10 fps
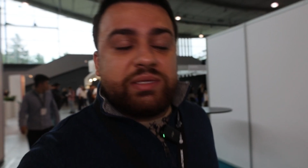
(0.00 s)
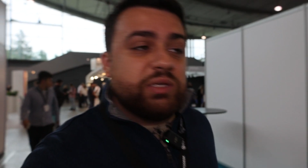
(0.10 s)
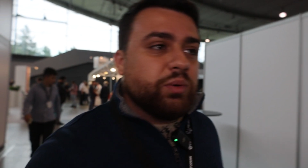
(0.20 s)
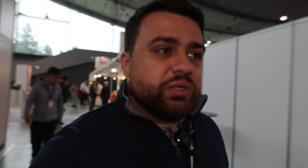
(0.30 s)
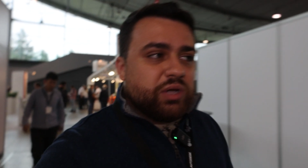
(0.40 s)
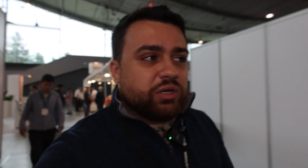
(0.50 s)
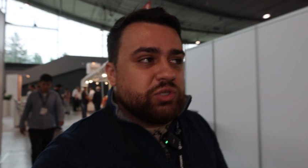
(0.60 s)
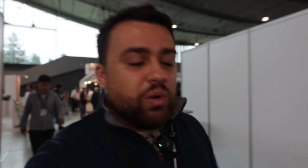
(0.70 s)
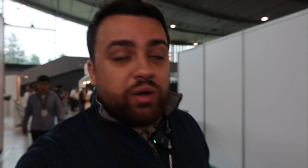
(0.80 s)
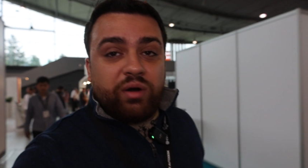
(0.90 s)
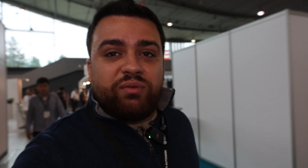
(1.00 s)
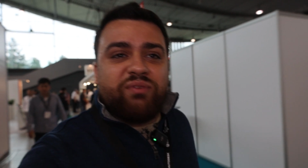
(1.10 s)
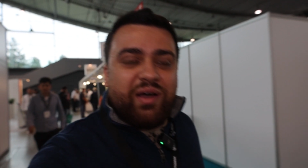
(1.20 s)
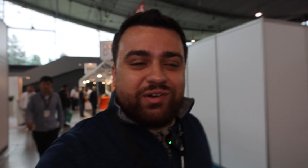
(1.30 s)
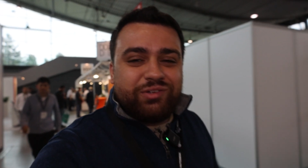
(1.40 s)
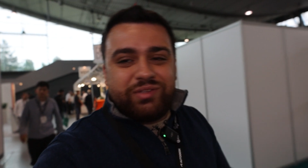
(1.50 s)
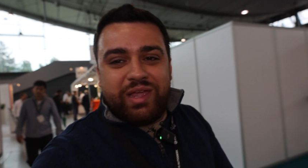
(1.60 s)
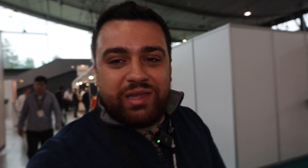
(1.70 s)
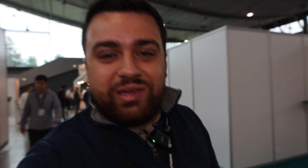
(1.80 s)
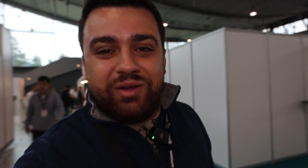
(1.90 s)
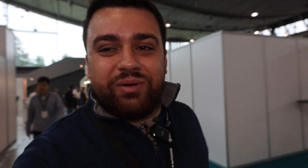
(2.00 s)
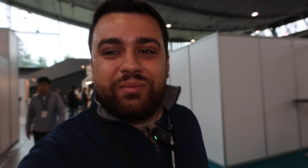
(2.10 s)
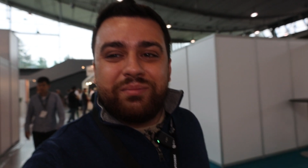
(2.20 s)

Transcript: Let's see who we can talk to on our final day here.